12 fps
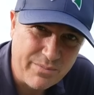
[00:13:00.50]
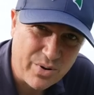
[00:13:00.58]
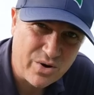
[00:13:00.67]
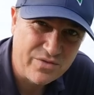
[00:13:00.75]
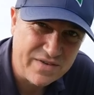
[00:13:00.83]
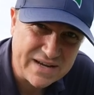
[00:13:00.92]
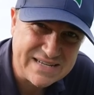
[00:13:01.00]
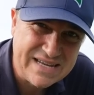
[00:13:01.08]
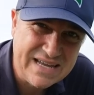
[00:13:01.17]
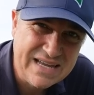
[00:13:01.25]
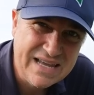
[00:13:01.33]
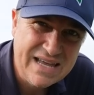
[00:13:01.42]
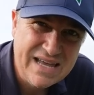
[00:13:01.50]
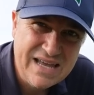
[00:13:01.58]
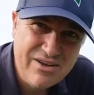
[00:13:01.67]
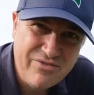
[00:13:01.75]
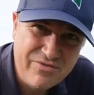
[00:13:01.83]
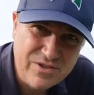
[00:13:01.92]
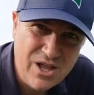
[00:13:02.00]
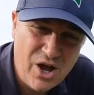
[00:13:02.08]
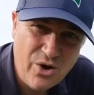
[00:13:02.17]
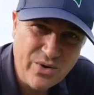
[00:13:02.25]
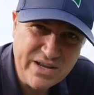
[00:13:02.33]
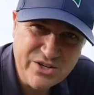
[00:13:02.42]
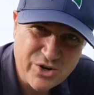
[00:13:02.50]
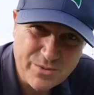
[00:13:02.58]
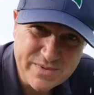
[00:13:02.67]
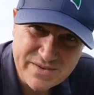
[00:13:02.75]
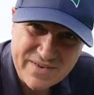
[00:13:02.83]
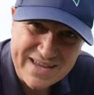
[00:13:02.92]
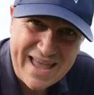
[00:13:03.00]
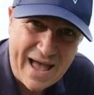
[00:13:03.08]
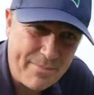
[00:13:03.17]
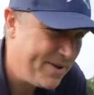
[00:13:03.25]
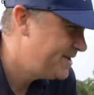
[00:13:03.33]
perfect flow in terms of a gap.